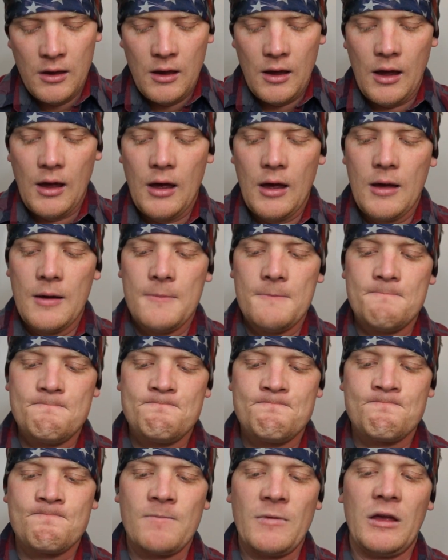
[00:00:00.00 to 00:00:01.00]

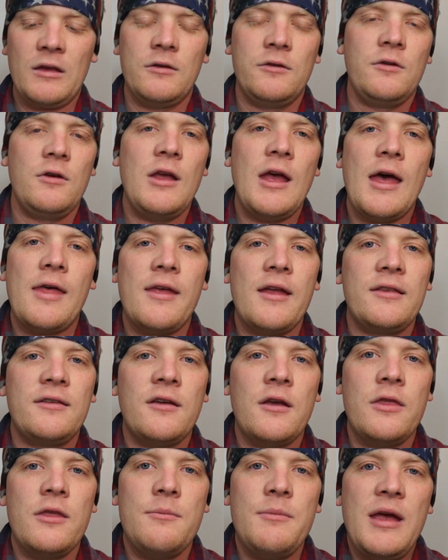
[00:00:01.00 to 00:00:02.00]
So yeah, that's
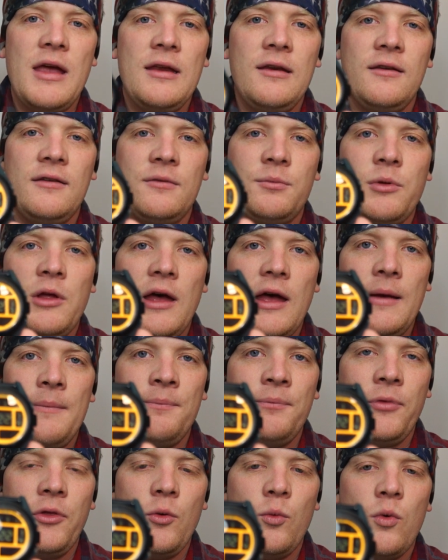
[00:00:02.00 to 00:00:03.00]
on the main display.
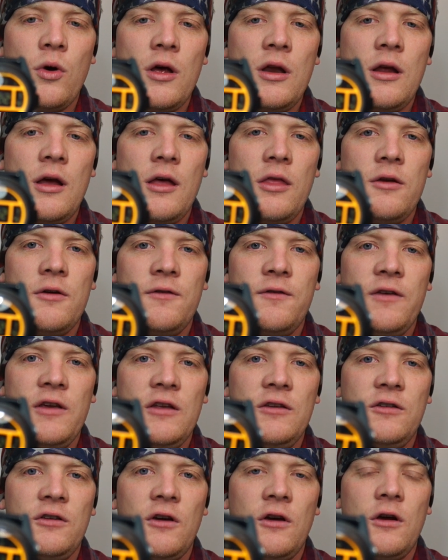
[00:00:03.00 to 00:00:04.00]
The one other
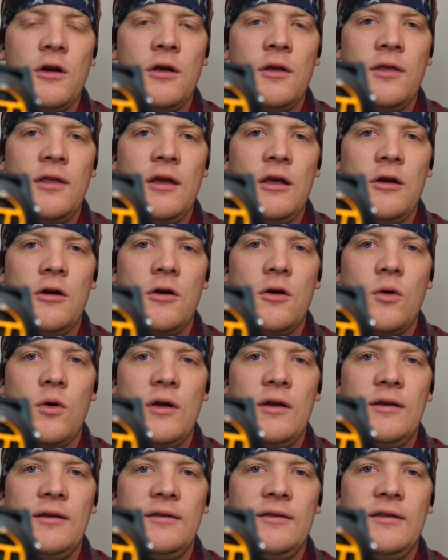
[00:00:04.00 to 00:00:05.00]
feature that you're
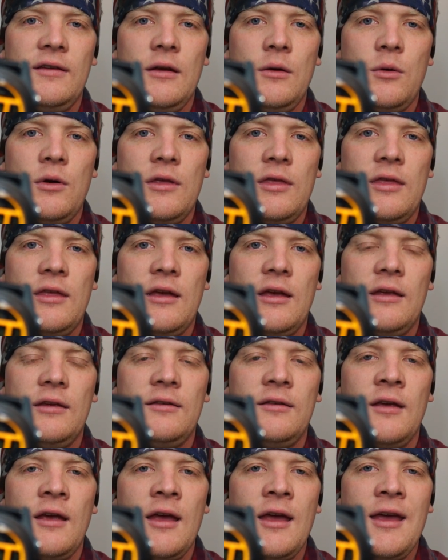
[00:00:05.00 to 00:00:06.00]
going to see with
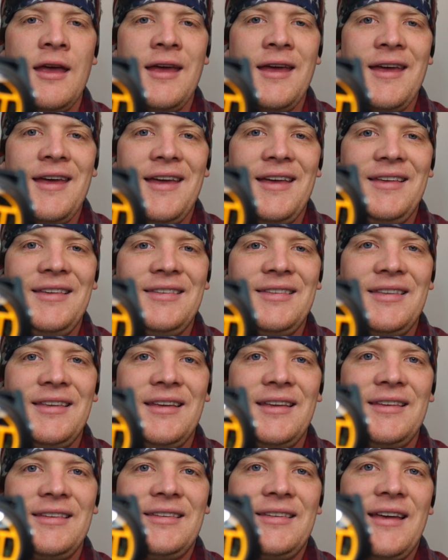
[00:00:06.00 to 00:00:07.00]
this is
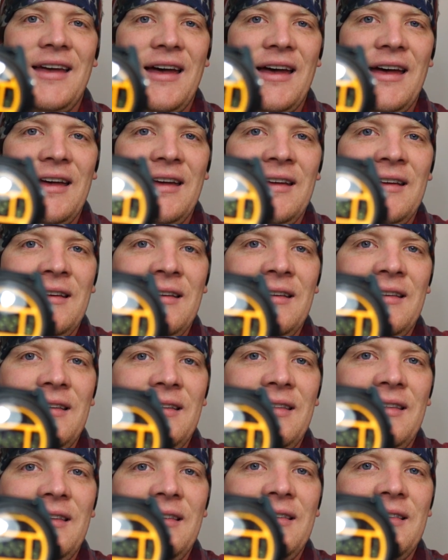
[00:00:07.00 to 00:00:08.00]
this
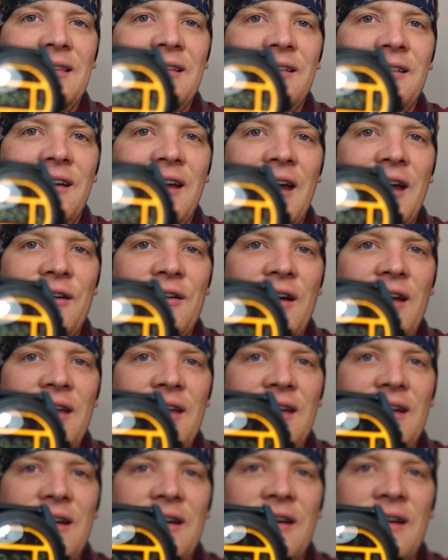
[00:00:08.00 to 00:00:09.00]
this little guy right
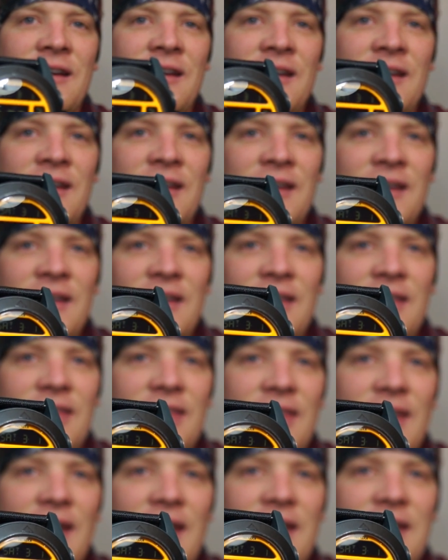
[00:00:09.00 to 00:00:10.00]
here.
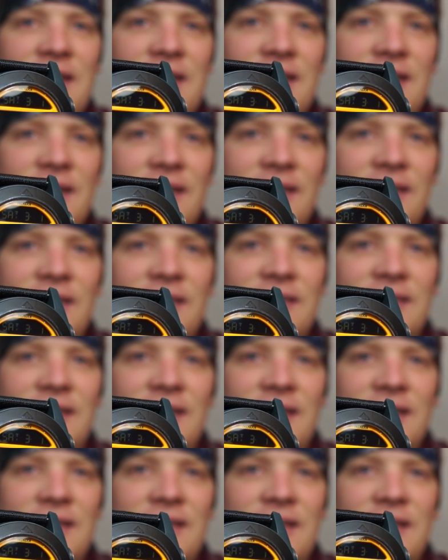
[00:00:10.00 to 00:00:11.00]
That is
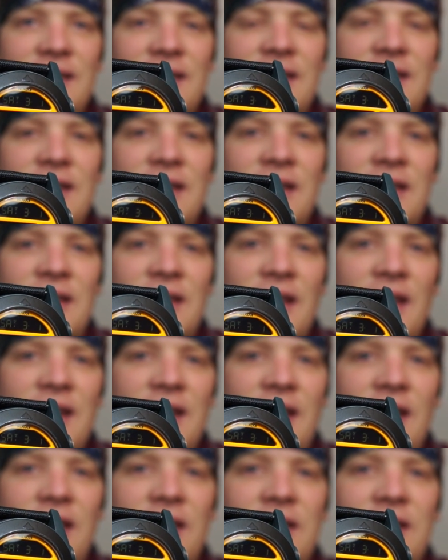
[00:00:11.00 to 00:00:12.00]
indeed an
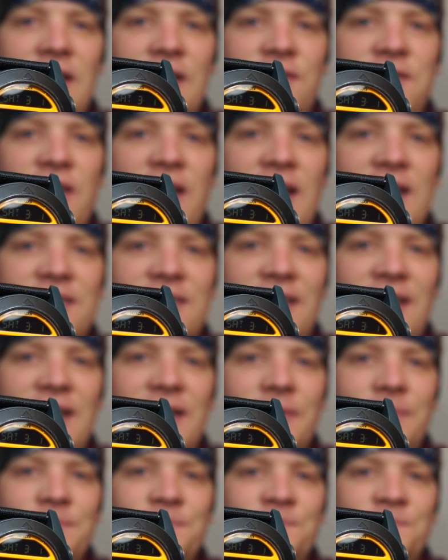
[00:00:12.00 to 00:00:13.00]
LED flashlight.